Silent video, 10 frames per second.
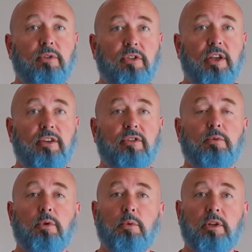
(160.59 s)
of the things that
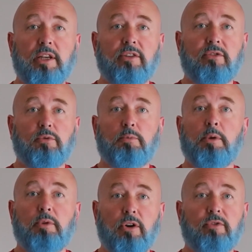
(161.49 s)
were released would
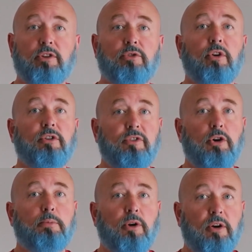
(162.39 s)
be relevant to our
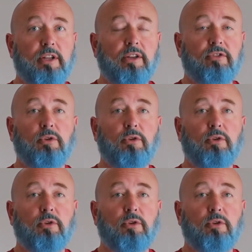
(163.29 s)
developer audience,